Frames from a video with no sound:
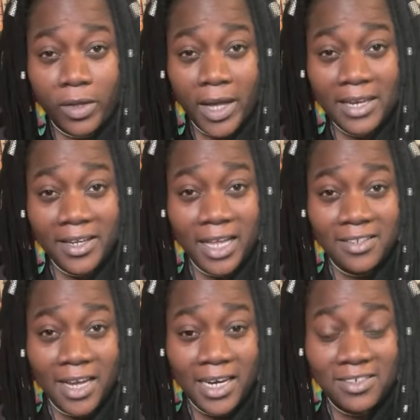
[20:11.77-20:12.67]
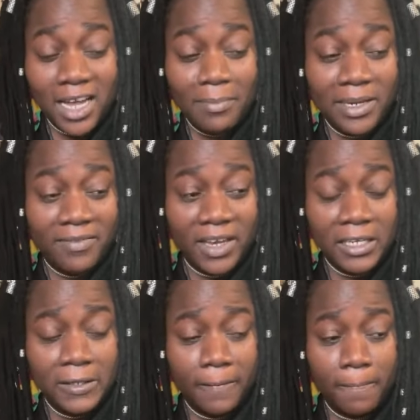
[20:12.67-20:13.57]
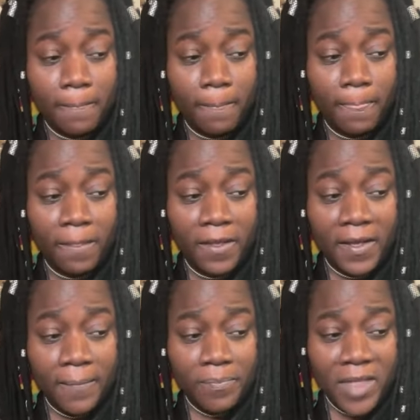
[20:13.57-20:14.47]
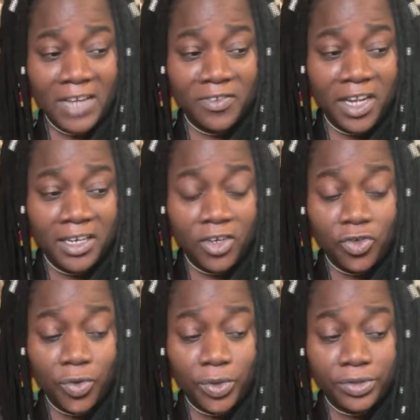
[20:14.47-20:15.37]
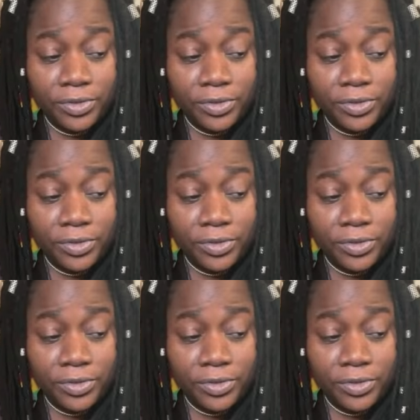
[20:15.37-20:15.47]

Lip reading: Anything else, Kadijah? I'm leaving. Thanks for telling the truth.